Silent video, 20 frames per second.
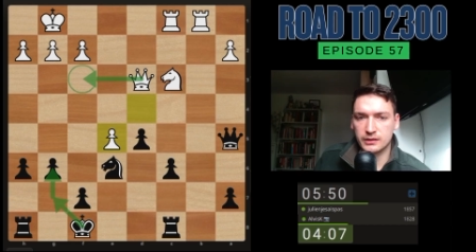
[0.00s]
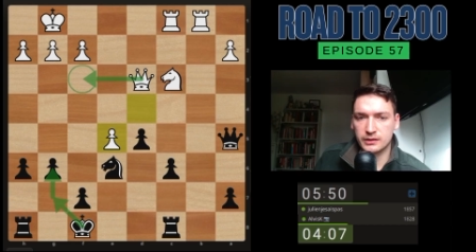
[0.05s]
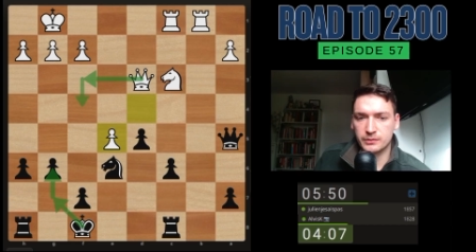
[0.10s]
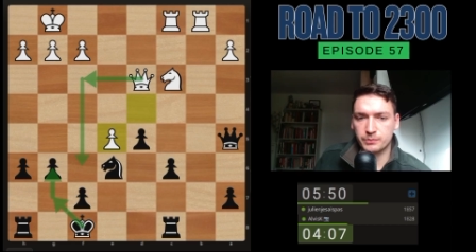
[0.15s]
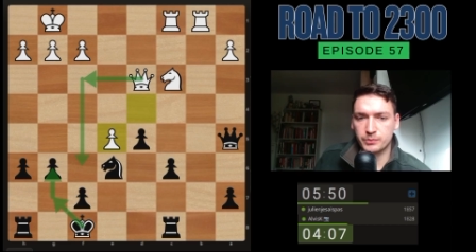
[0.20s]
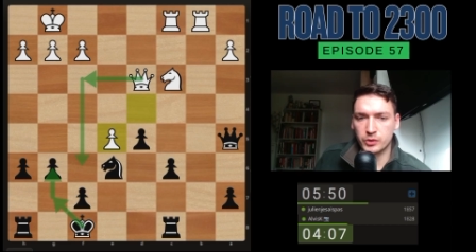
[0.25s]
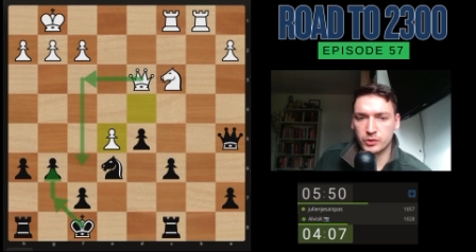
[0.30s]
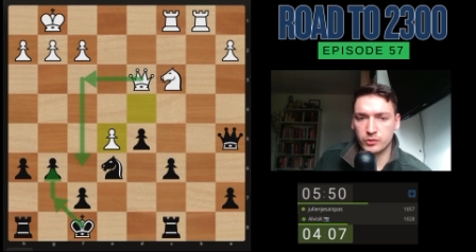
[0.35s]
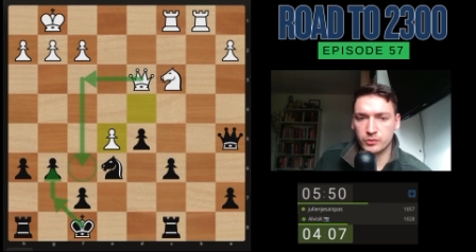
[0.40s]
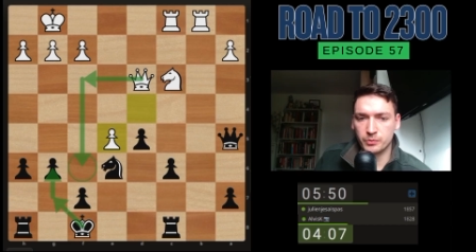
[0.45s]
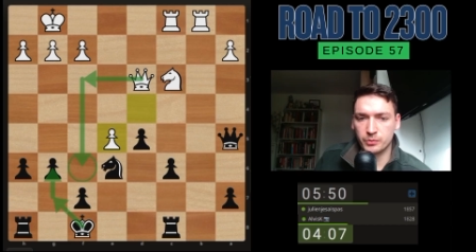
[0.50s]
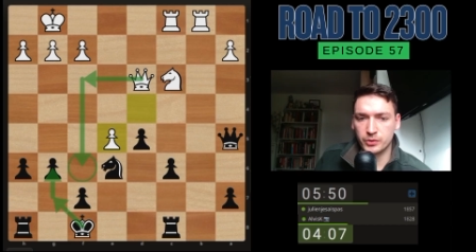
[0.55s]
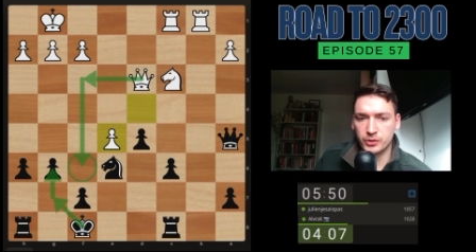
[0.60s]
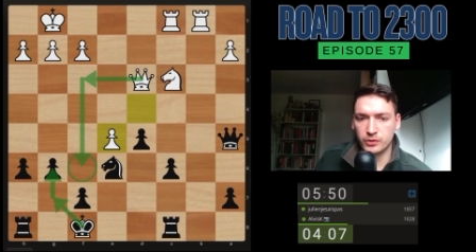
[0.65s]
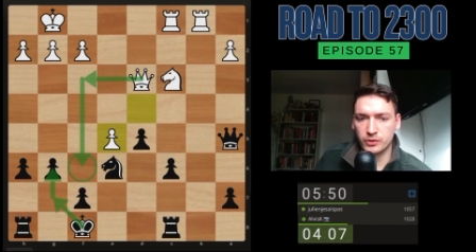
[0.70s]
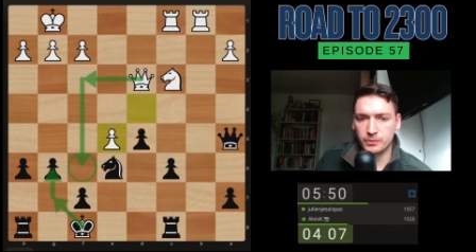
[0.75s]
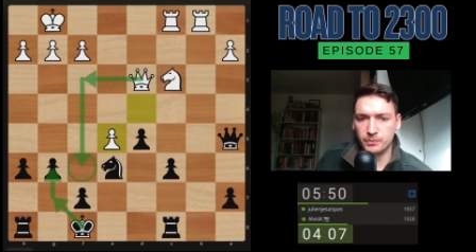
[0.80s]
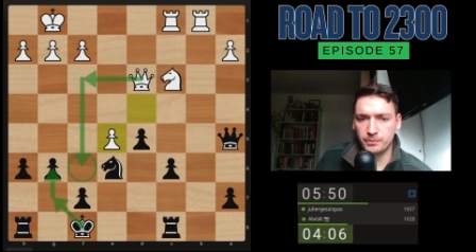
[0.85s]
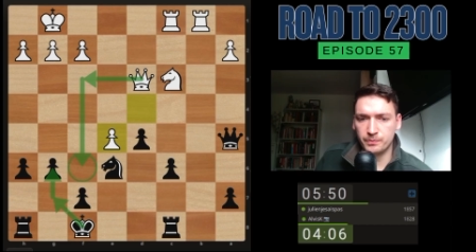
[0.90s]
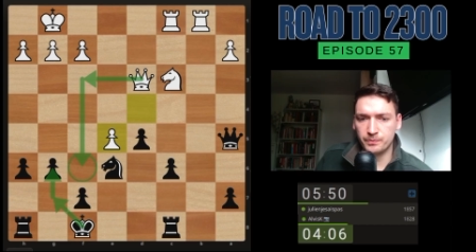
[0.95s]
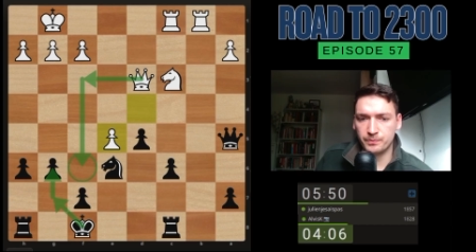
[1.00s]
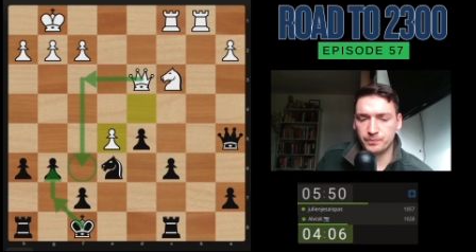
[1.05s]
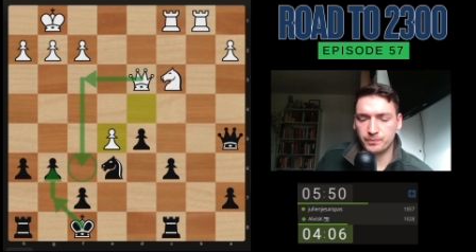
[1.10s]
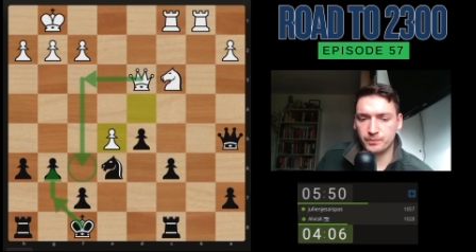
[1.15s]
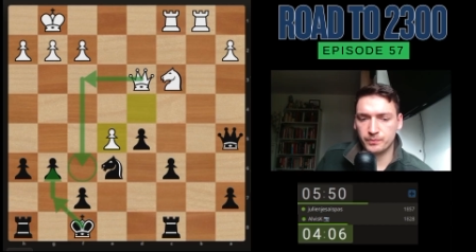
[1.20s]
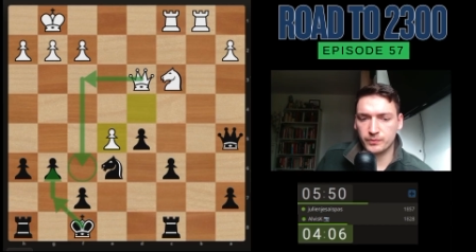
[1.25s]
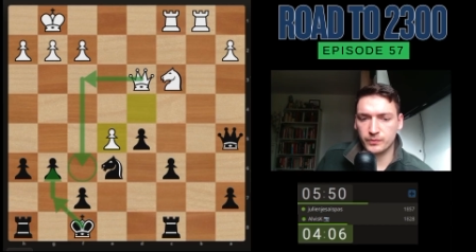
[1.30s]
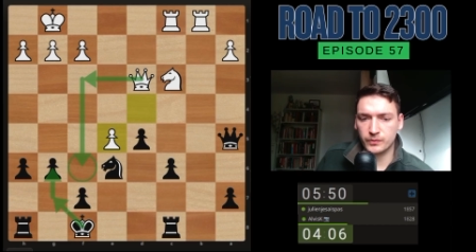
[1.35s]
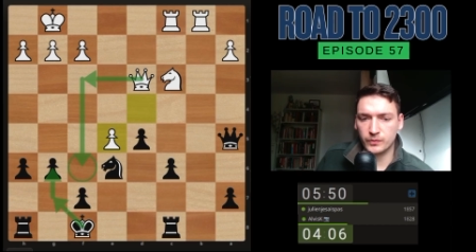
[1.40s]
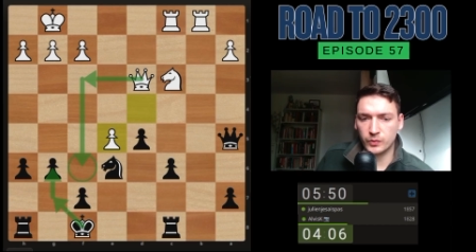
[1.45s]
boom, boom,
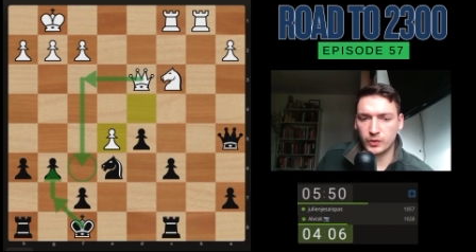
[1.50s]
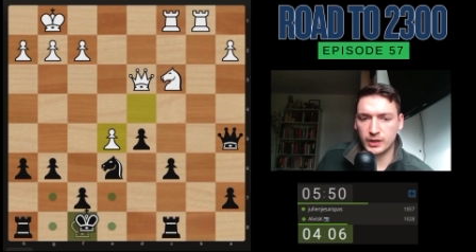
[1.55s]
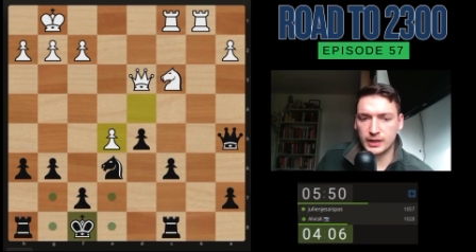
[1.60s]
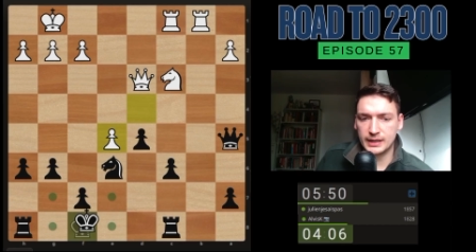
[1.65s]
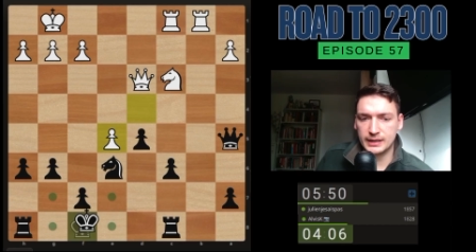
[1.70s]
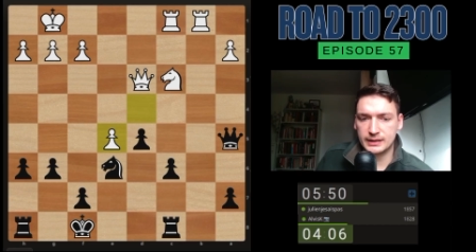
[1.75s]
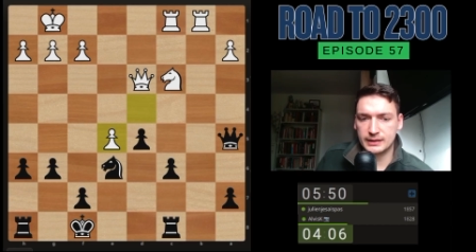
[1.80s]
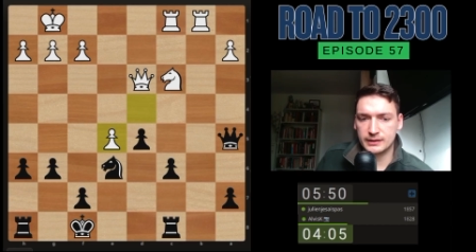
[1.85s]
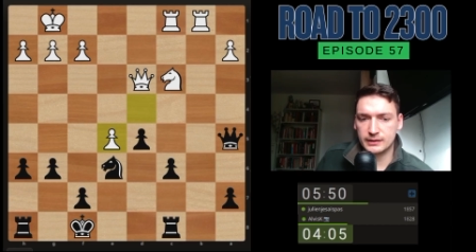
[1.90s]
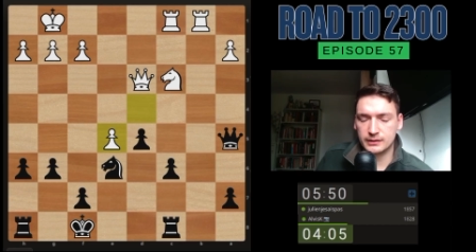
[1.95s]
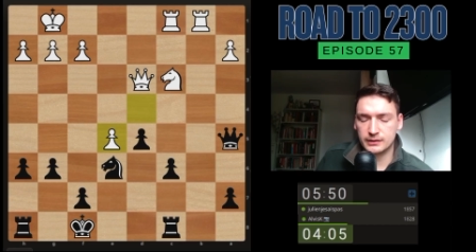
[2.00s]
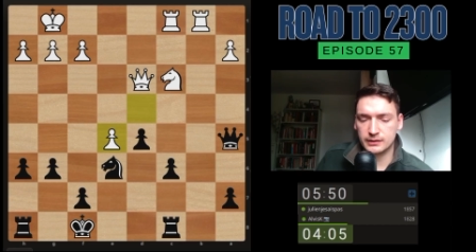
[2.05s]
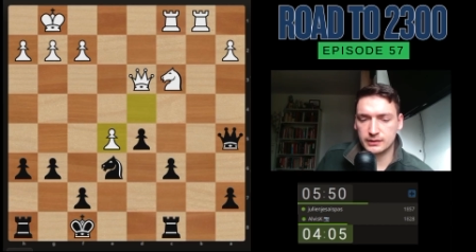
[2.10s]
right?